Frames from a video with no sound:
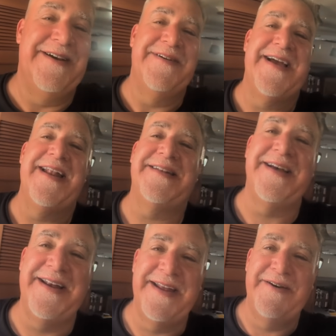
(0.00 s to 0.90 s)
we got it
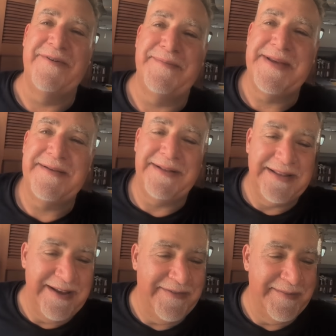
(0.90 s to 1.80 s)
done, and we'll be able to
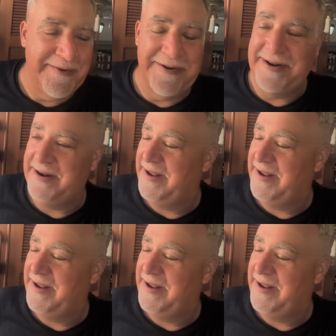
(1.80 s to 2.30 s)
leave in the morning.